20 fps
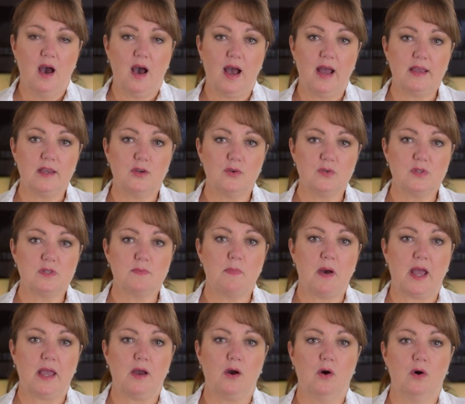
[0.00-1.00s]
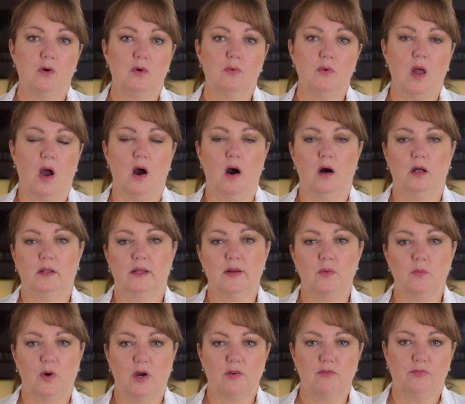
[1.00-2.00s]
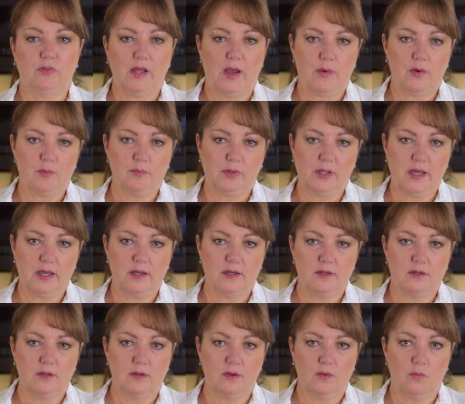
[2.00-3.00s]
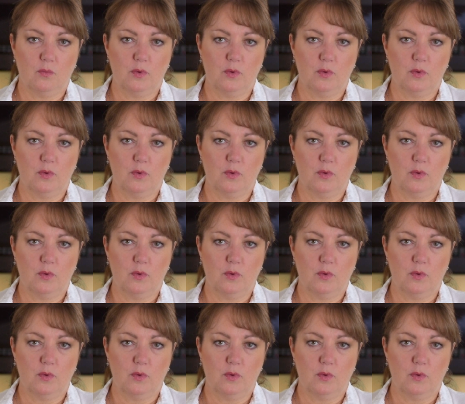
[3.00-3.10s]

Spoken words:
I use my own all-in-one flour blend,